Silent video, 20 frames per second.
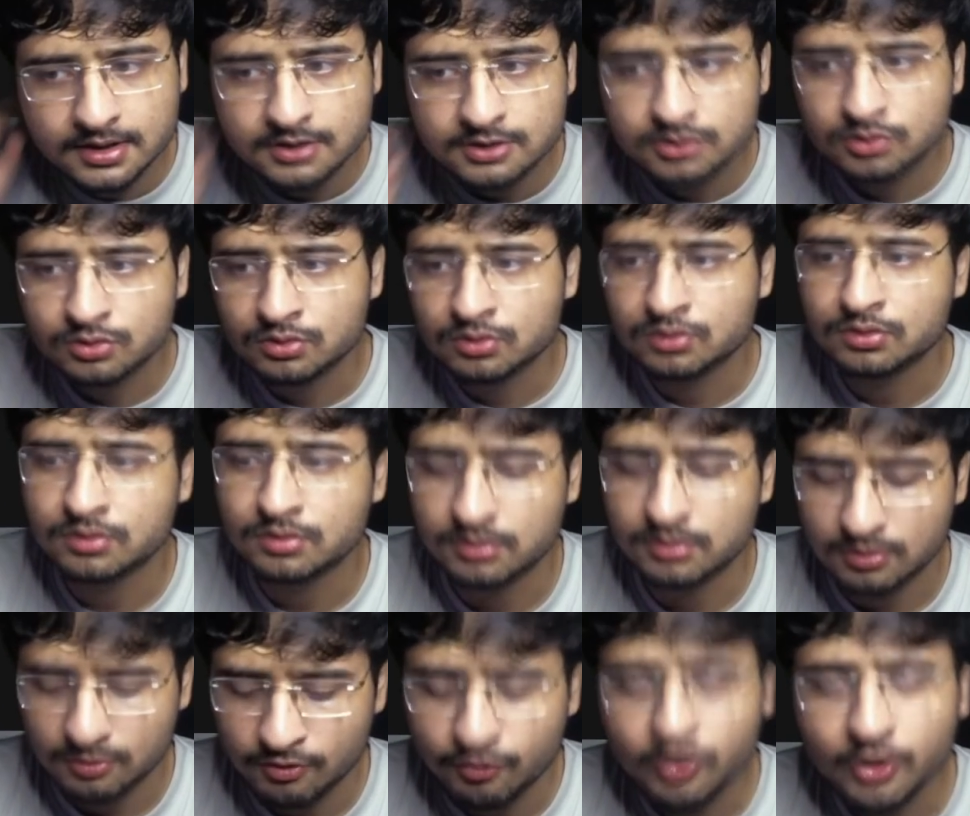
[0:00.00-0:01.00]

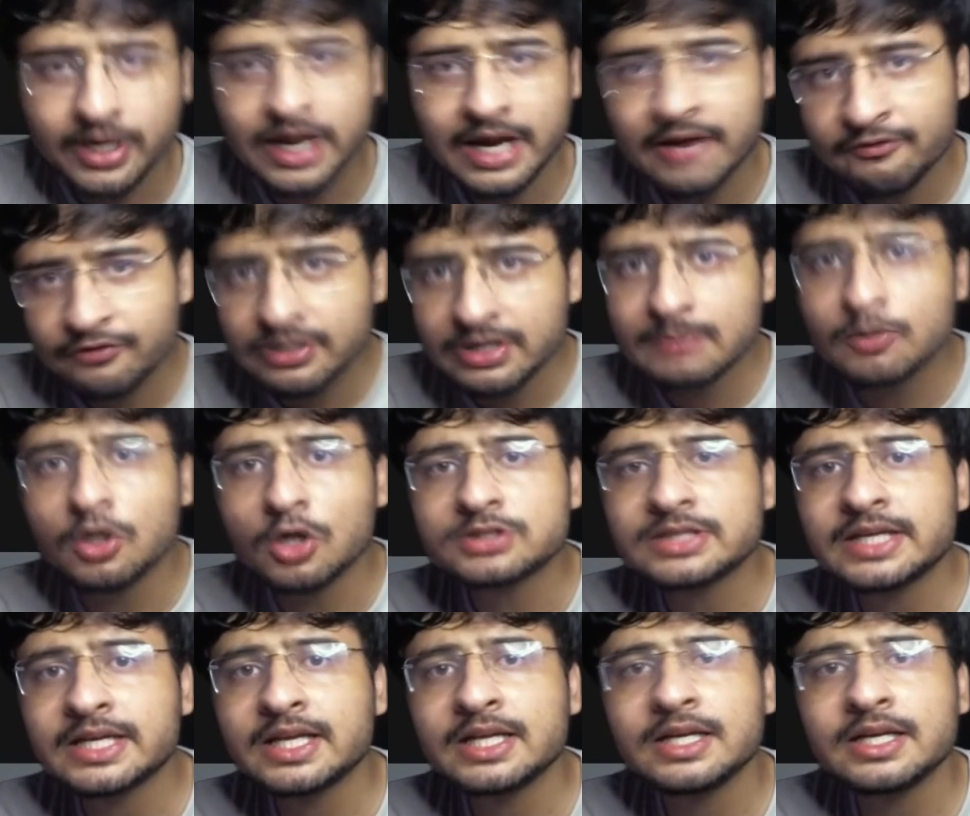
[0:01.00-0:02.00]
So for every
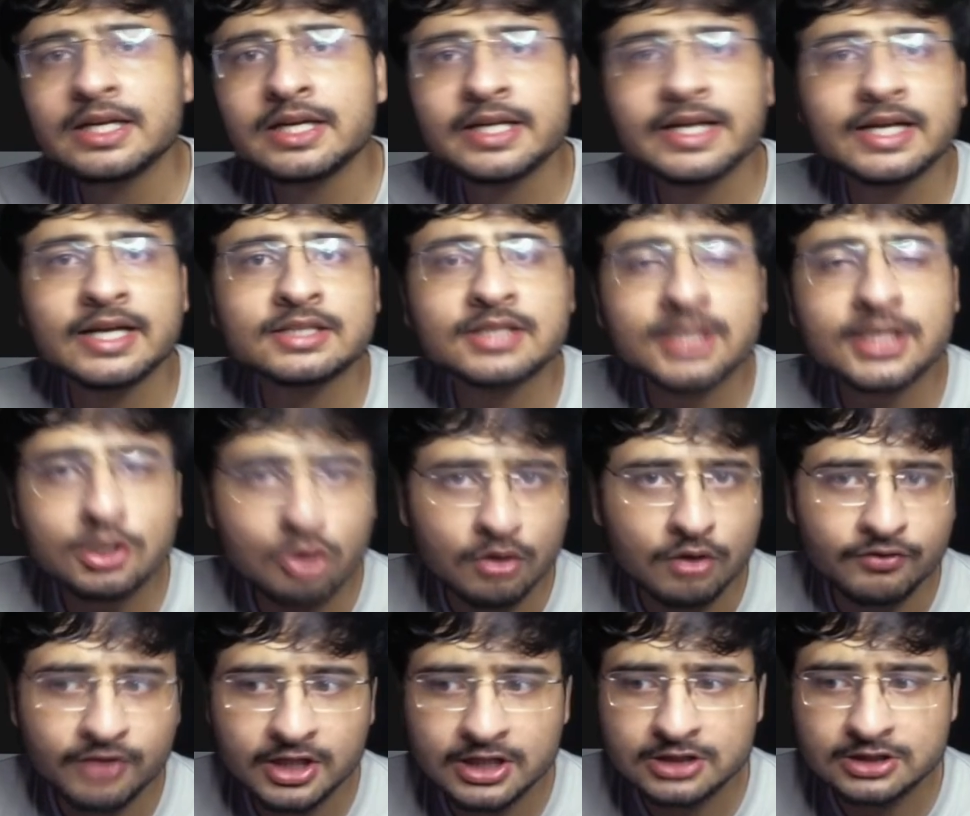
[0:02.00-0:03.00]
box I can create 3
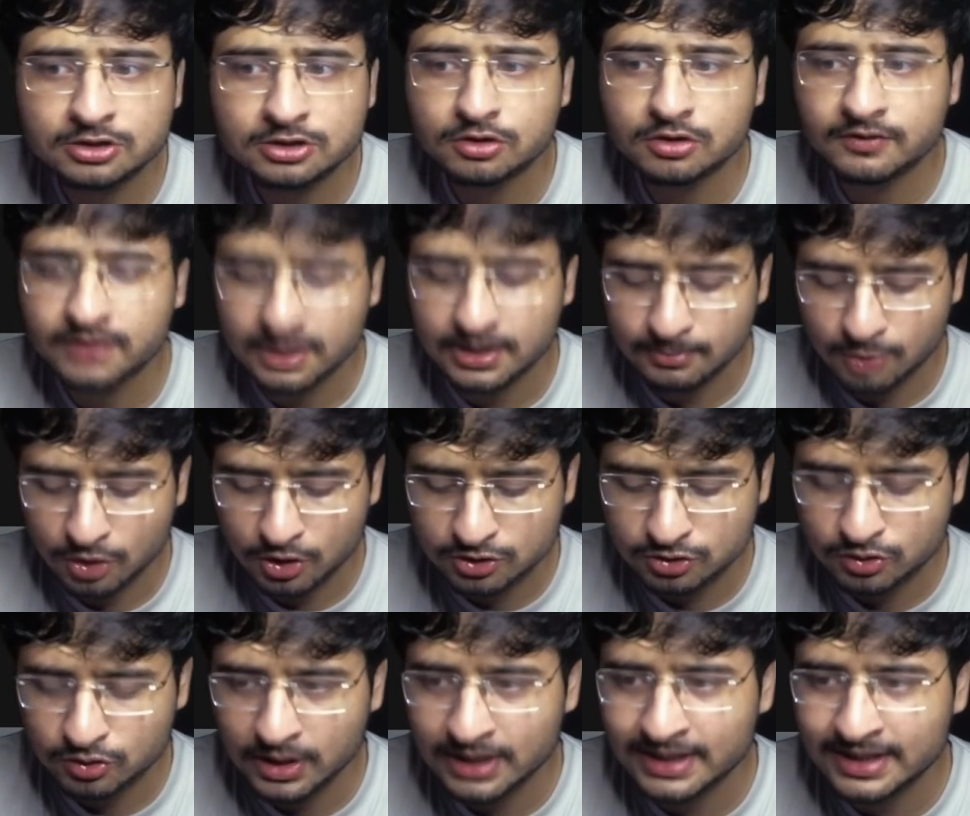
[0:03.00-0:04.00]
configurations of that
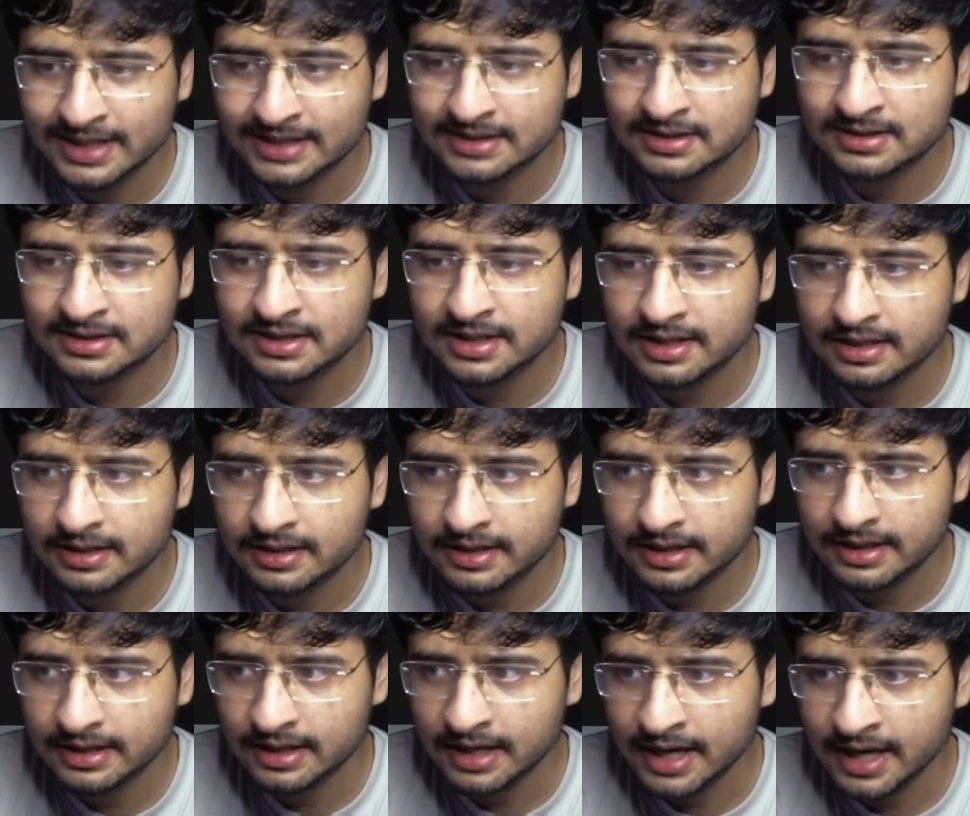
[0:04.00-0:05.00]
box. So I'll get the
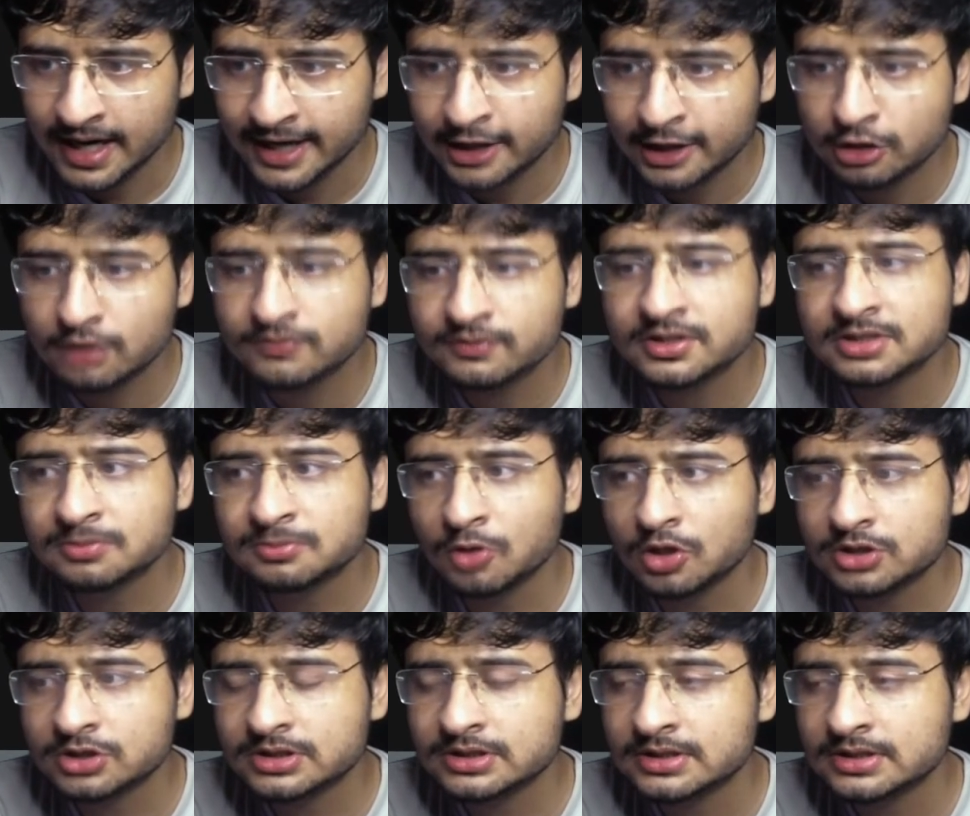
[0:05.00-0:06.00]
height of this
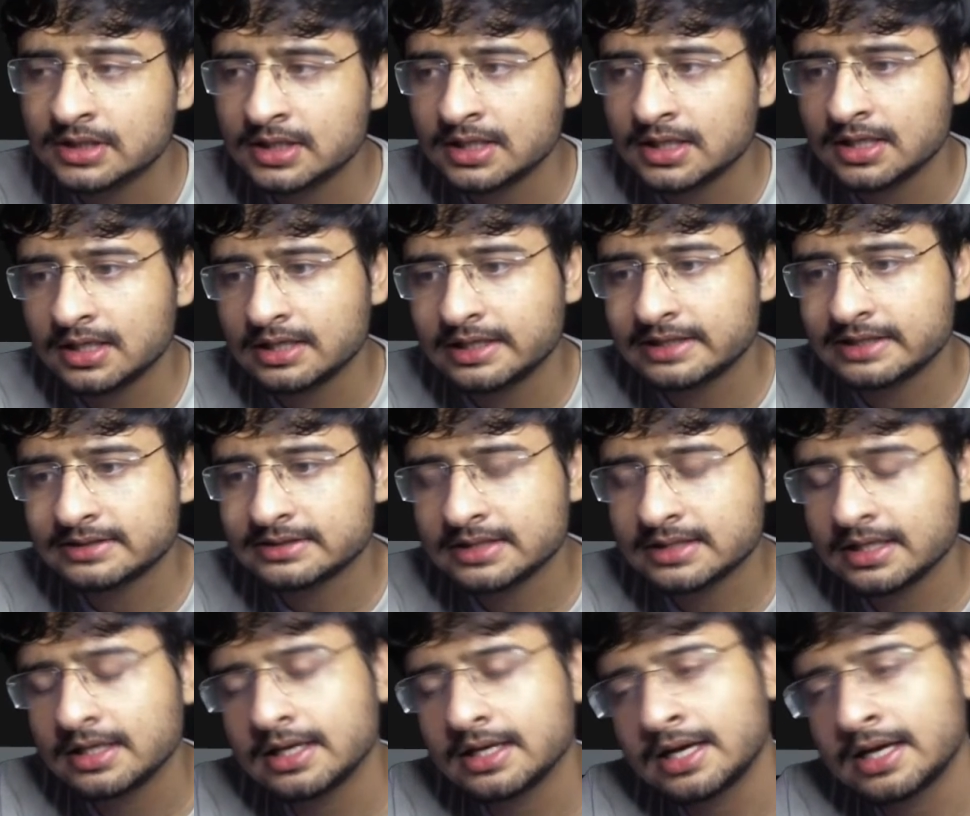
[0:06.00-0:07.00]
box. Let's
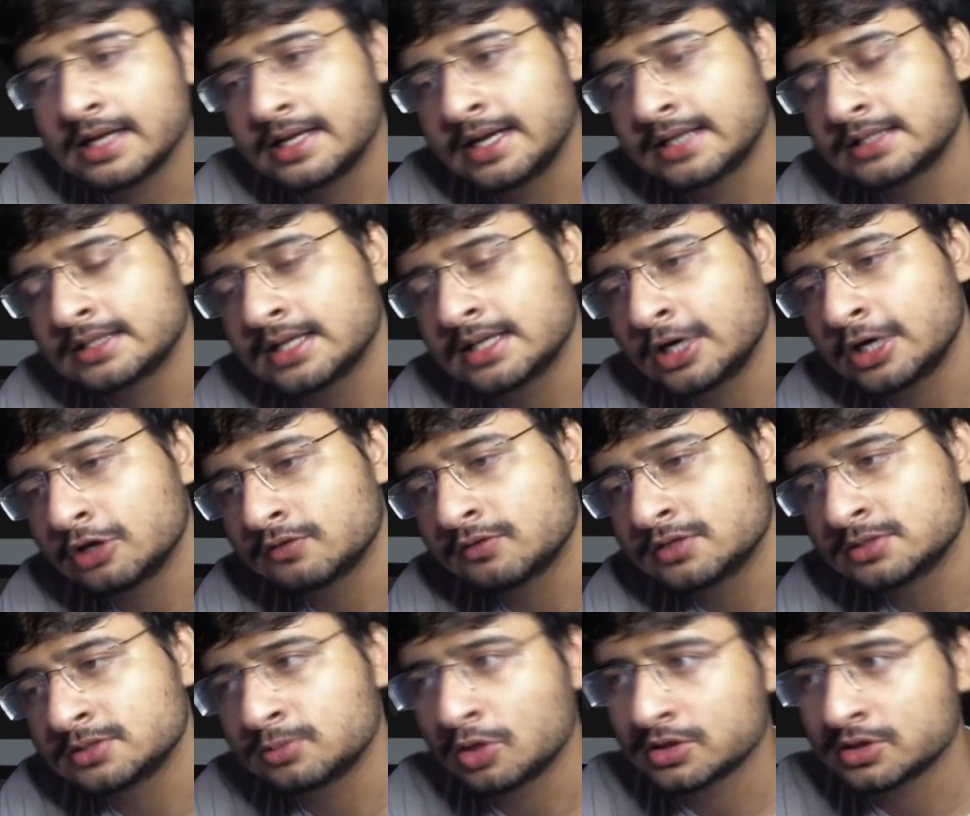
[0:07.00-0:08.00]
say I'll get the height
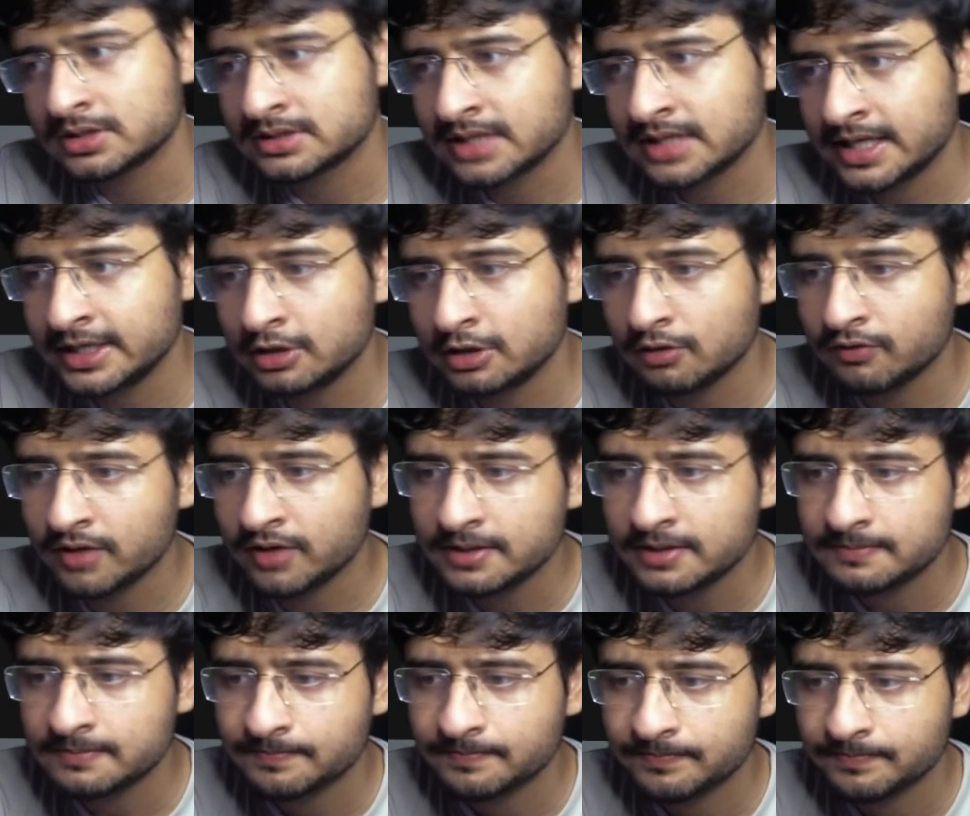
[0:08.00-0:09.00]
of this box as height of
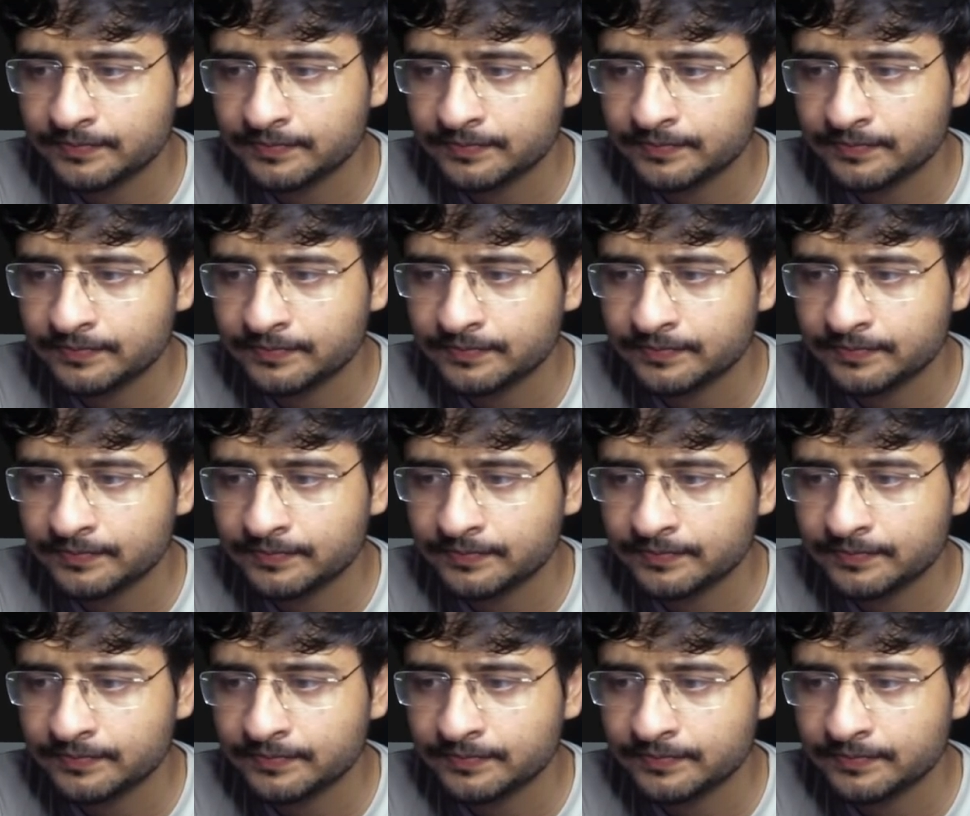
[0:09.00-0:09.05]
I.